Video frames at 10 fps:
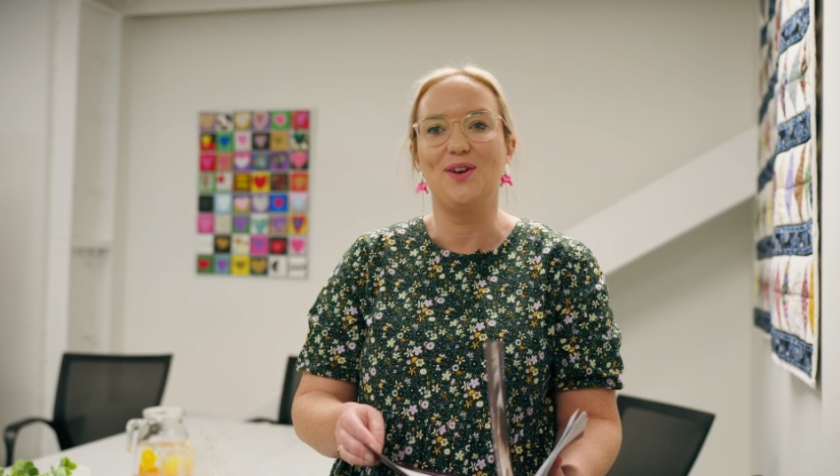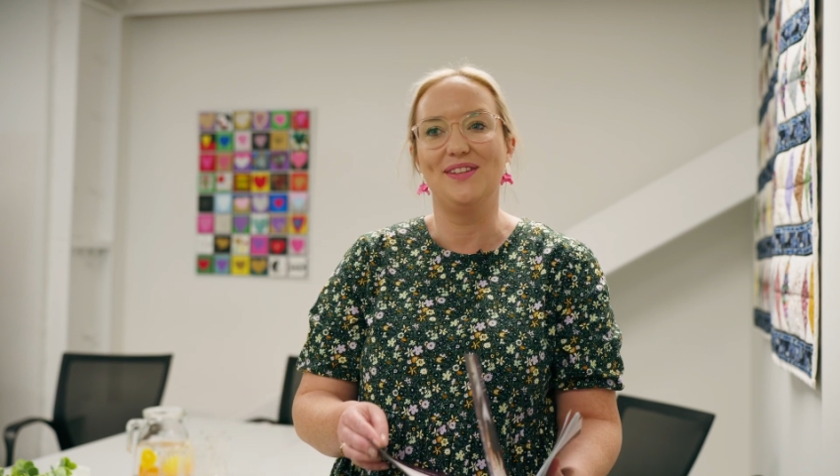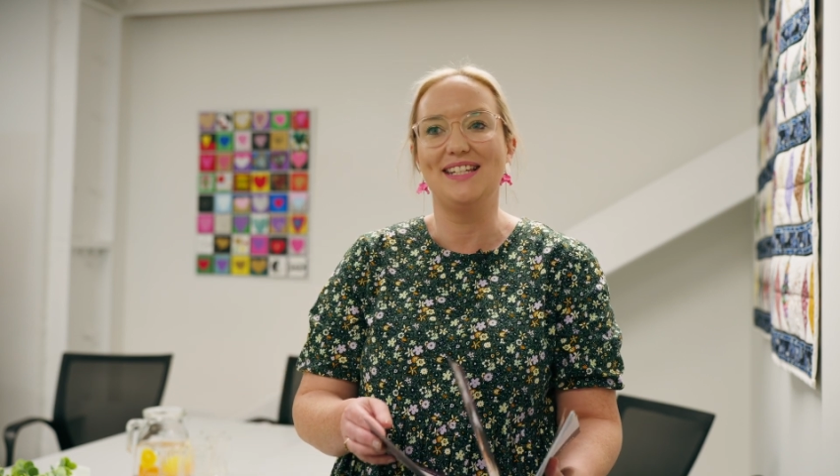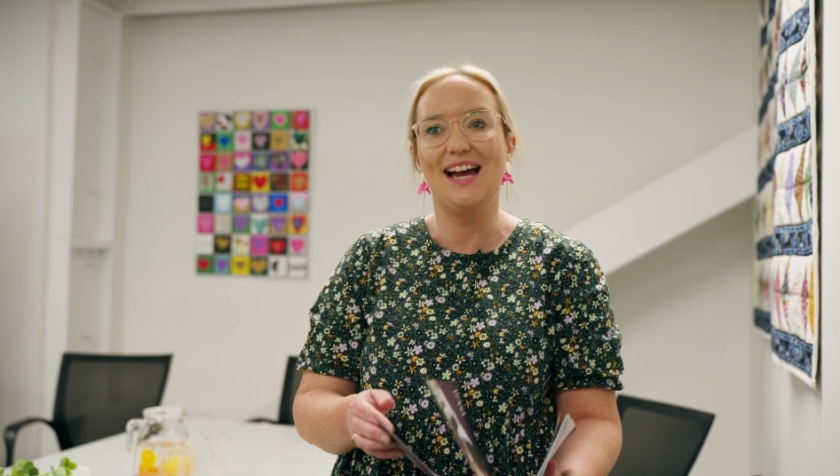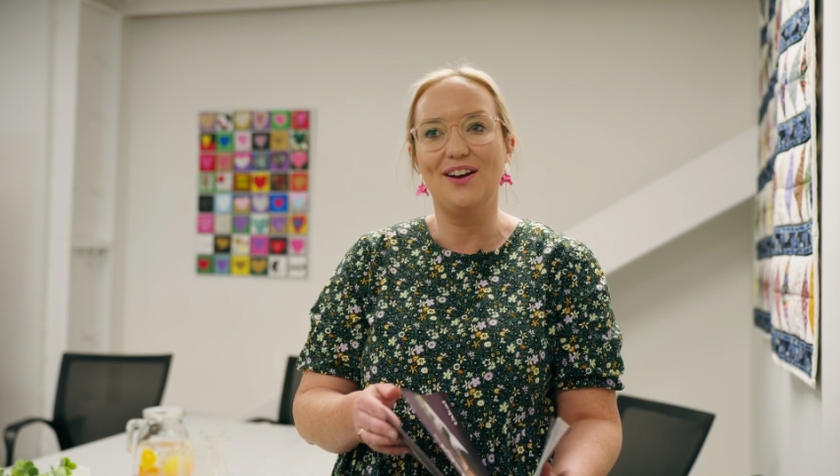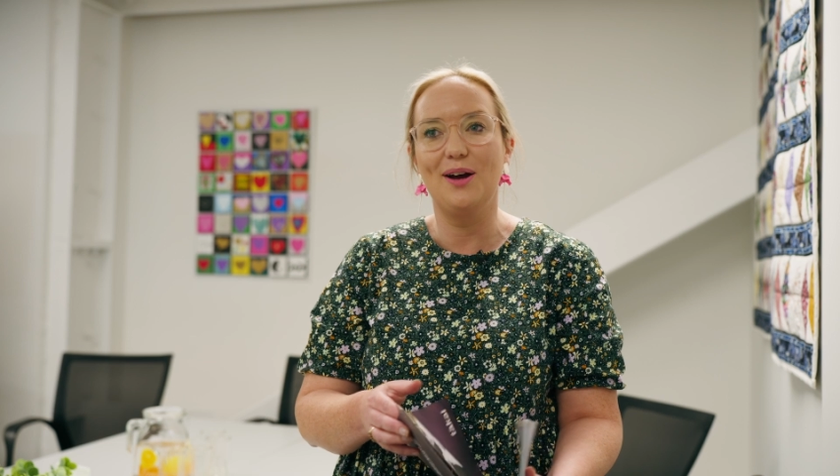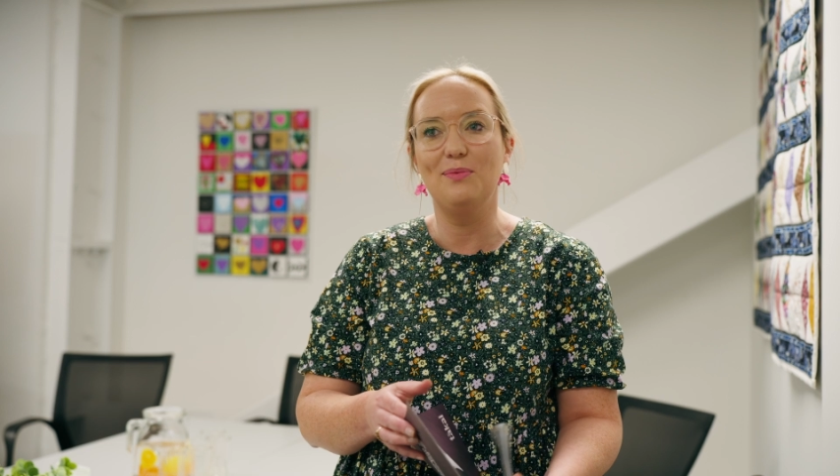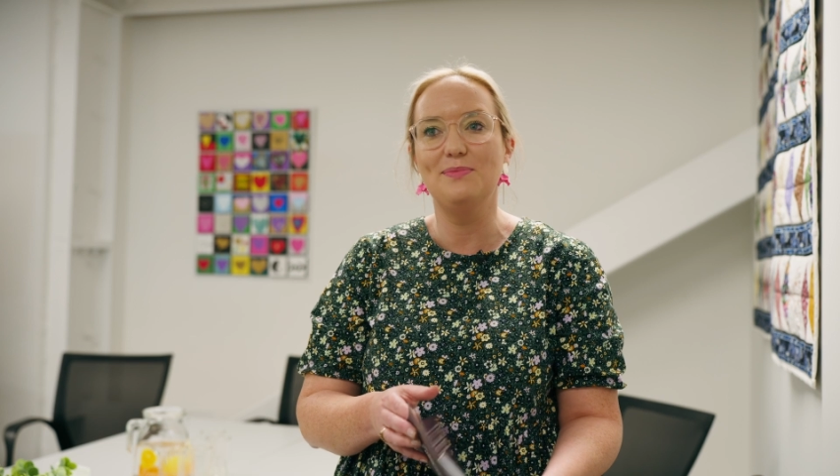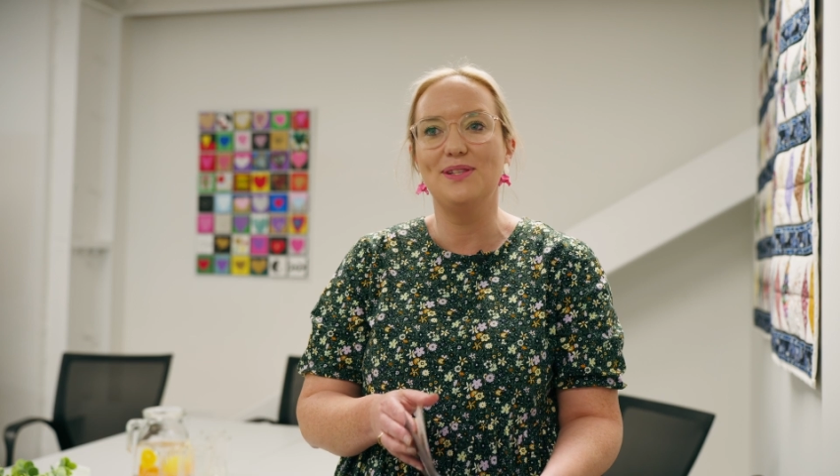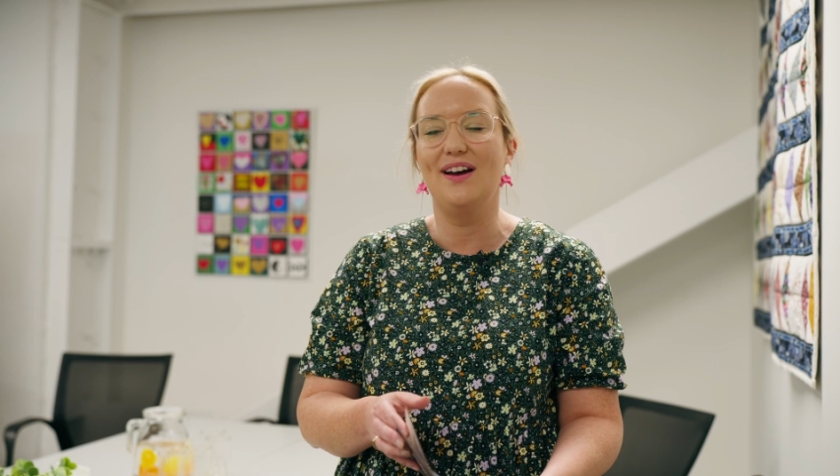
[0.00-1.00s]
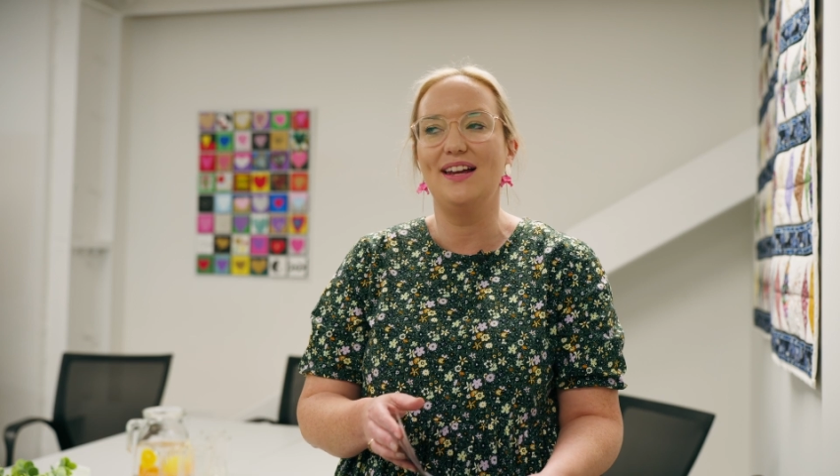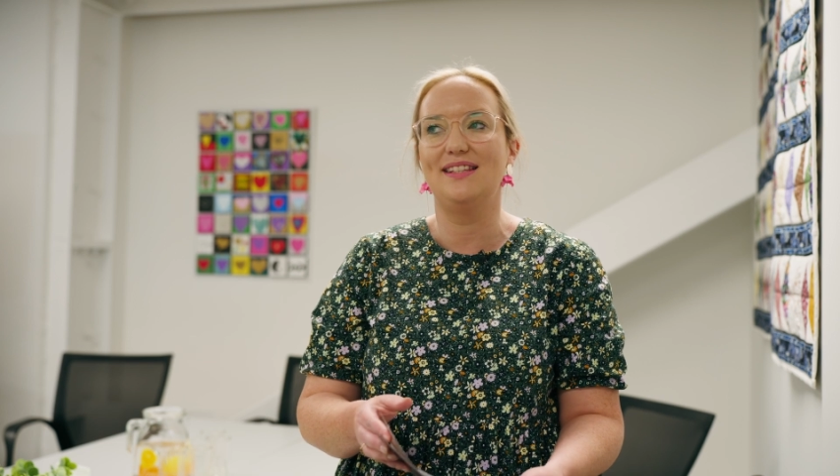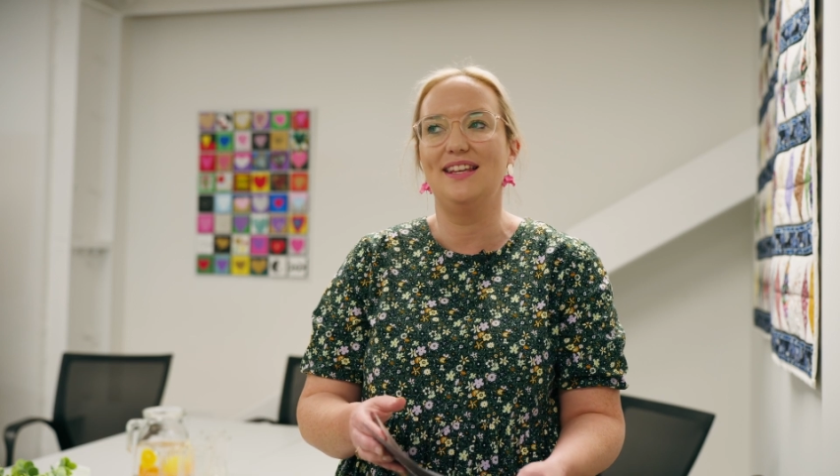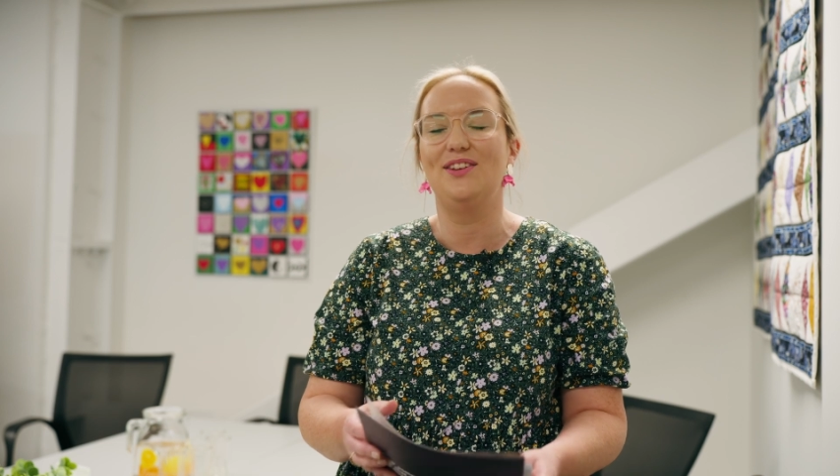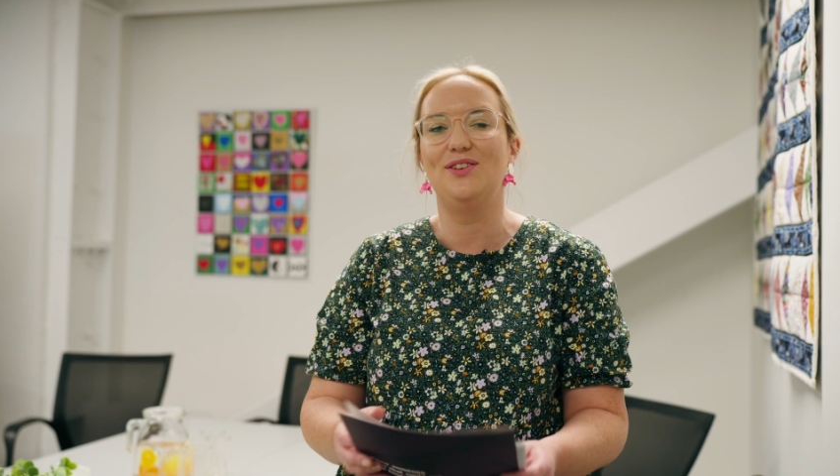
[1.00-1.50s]
on the Tākai
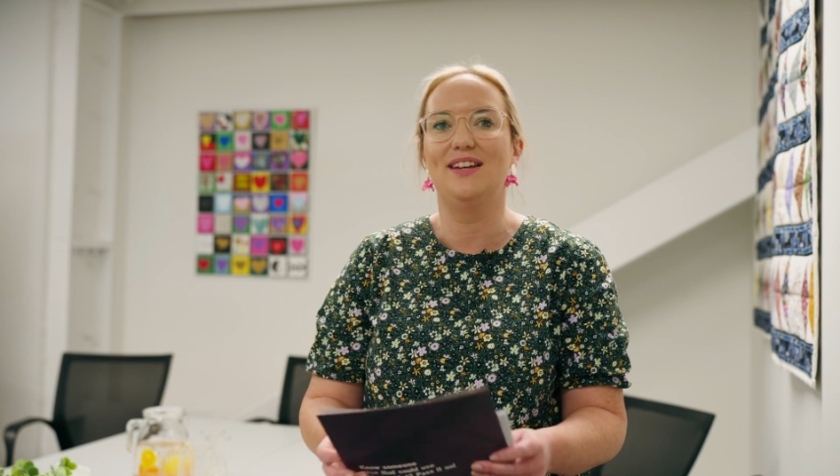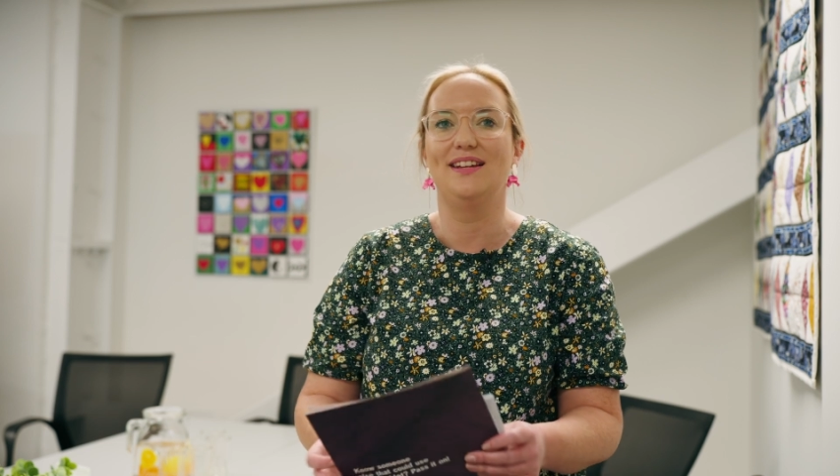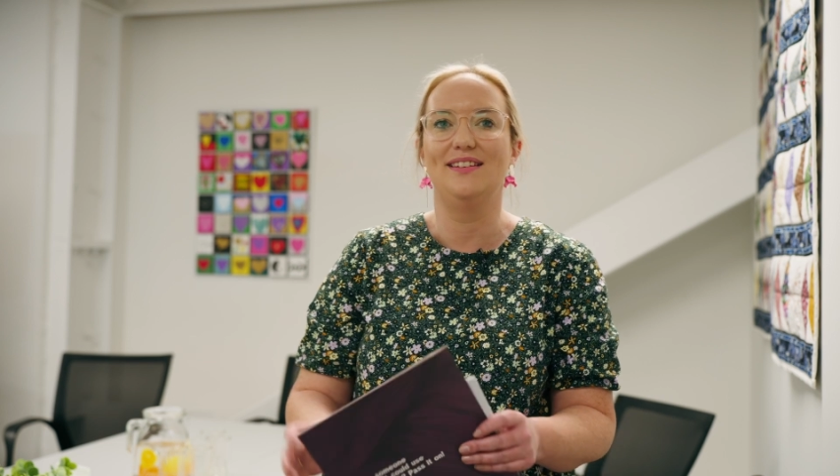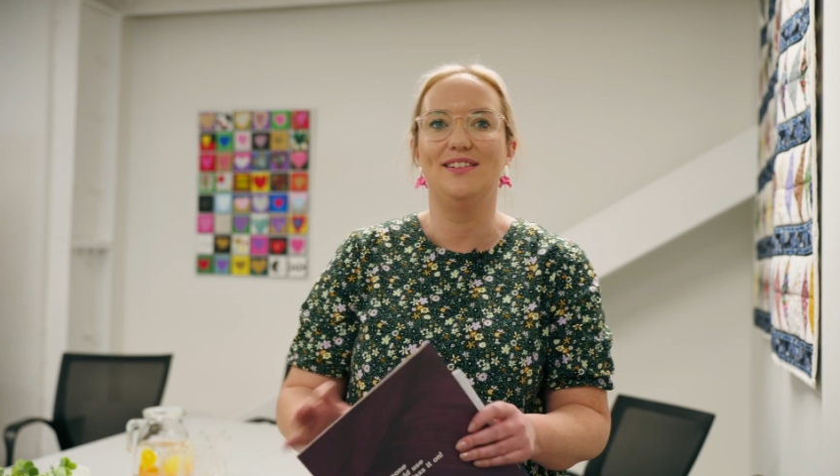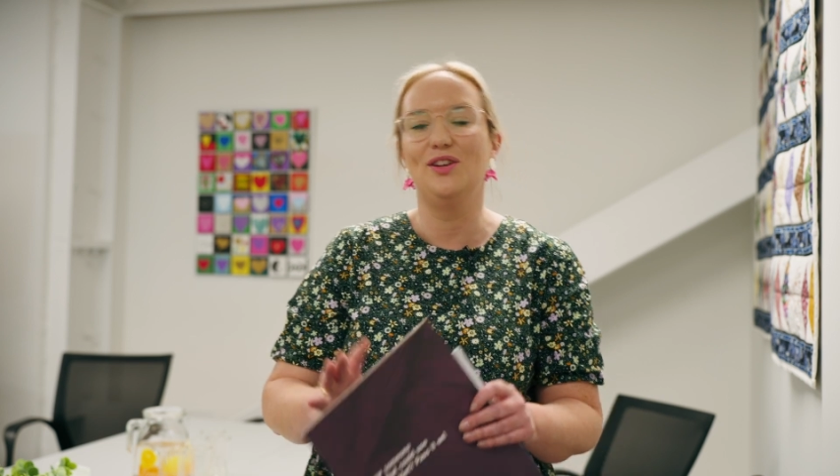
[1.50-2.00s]
website that you can,